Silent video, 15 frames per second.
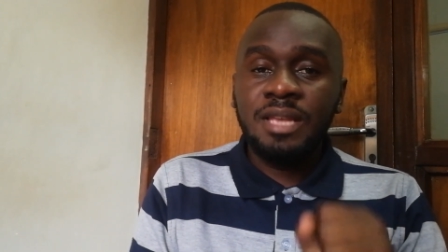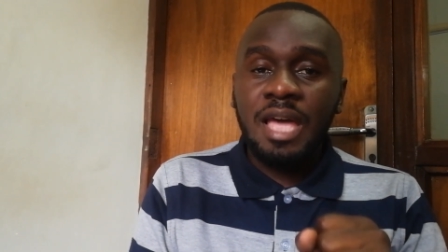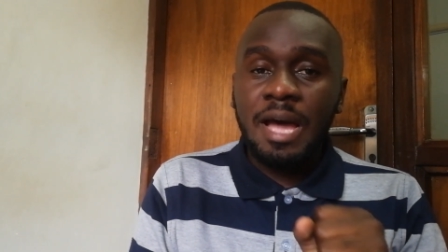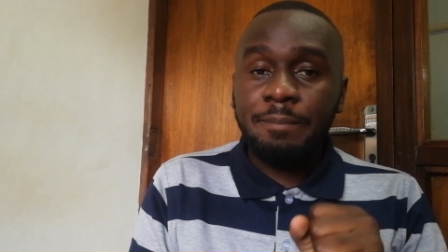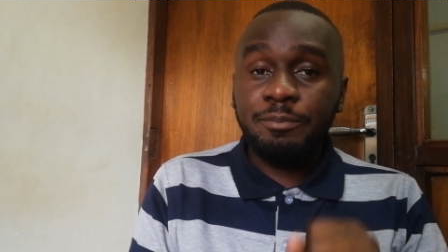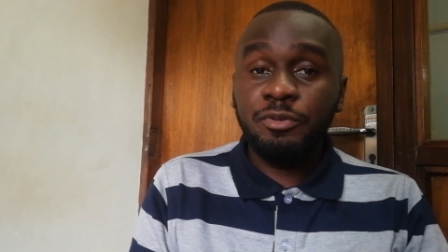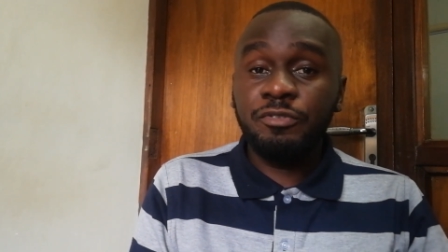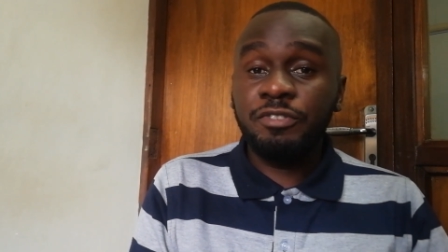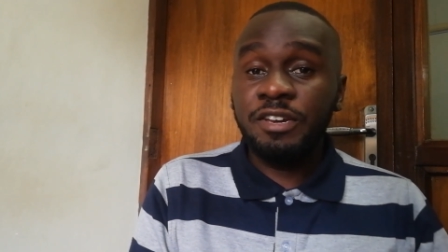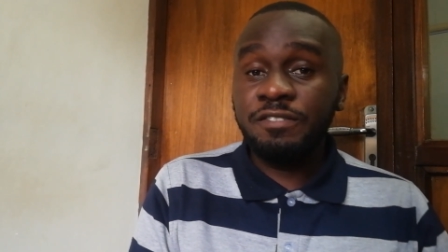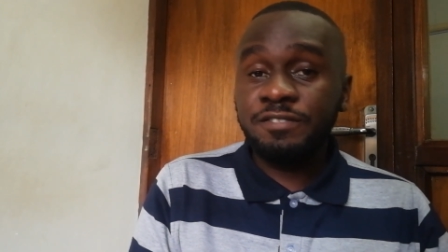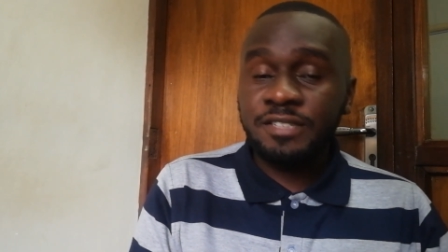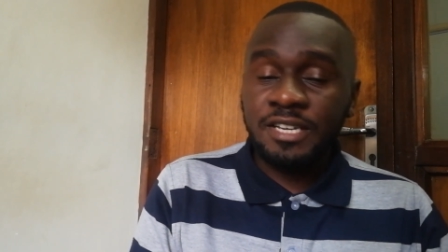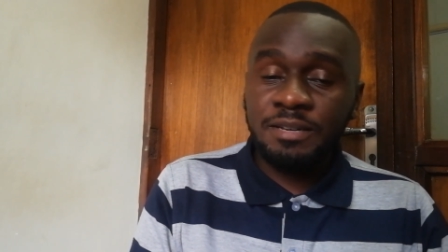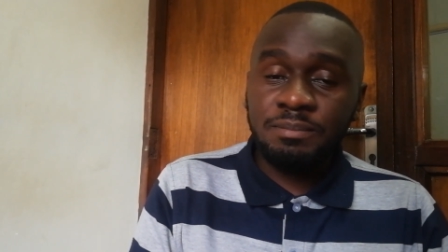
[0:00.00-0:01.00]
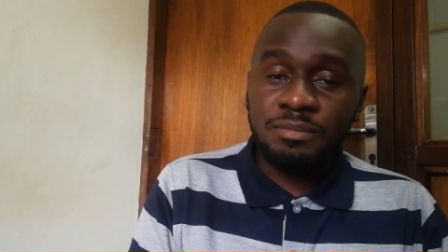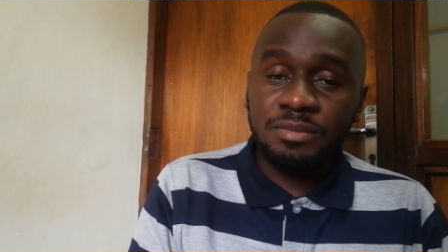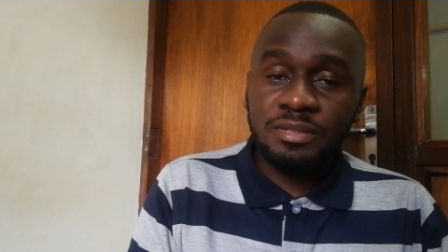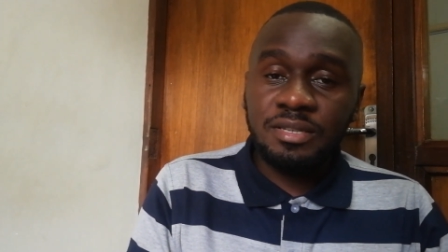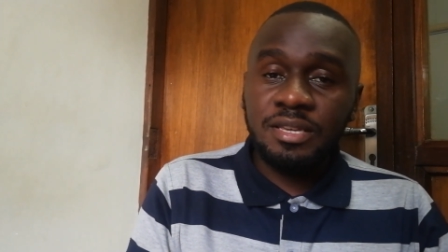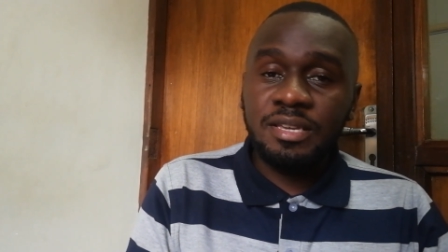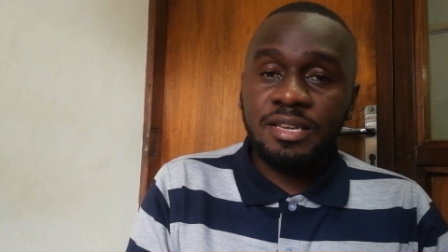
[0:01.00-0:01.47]
up to five
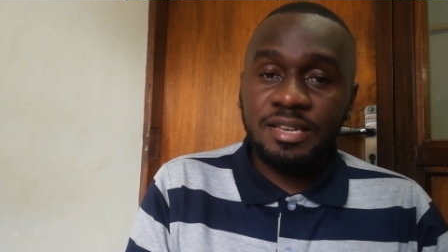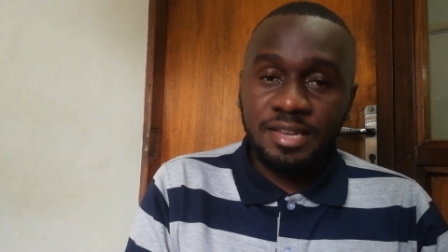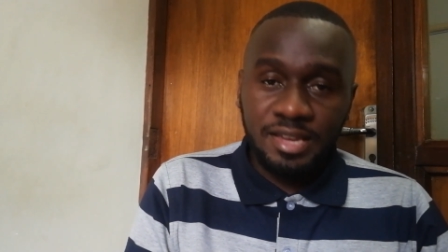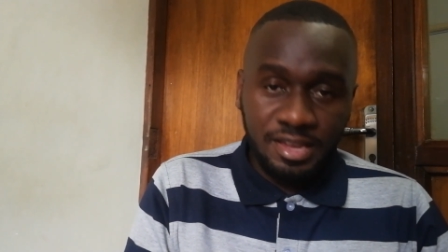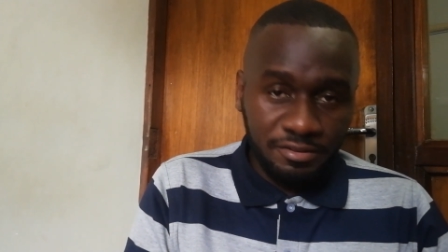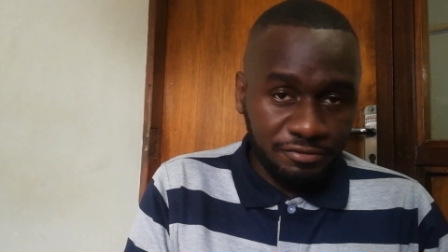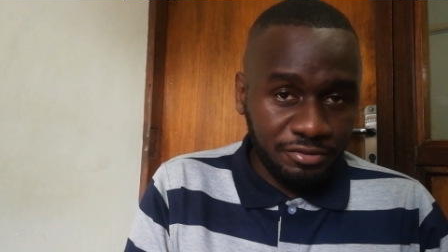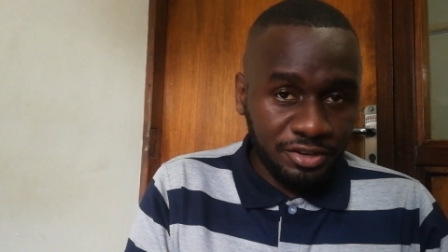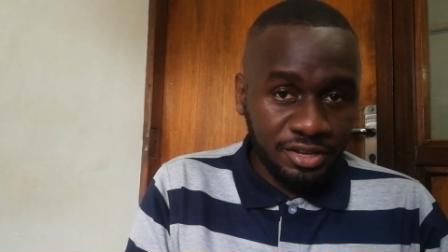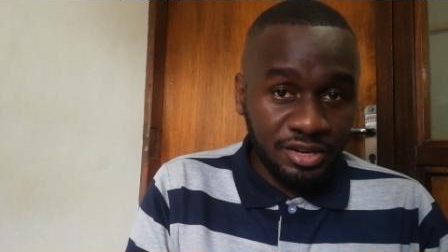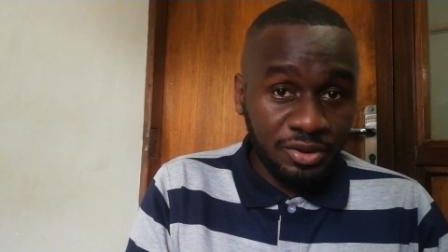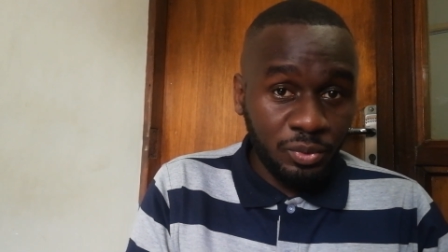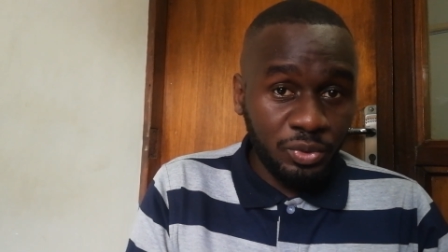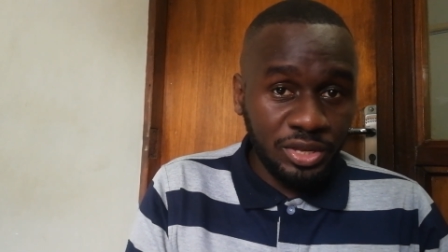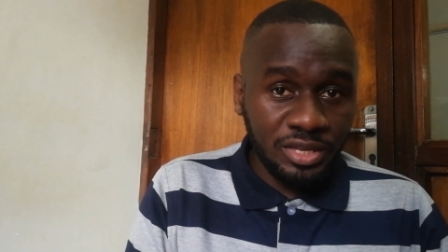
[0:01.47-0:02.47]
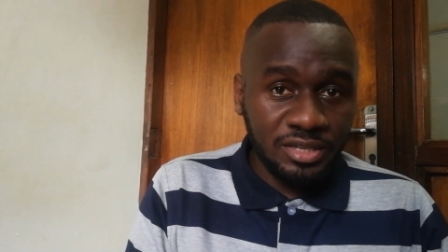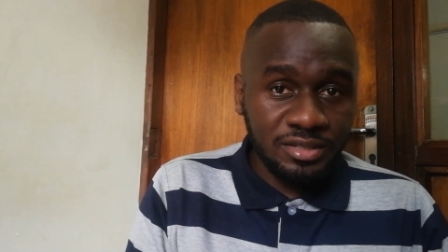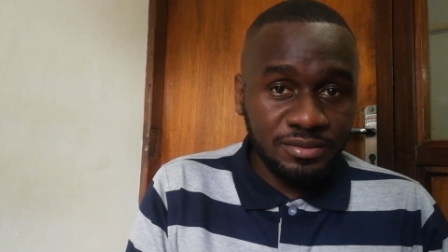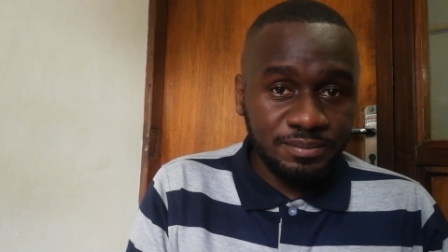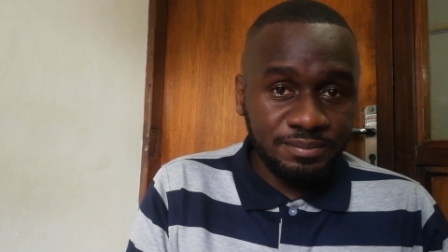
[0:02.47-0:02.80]
times every in a week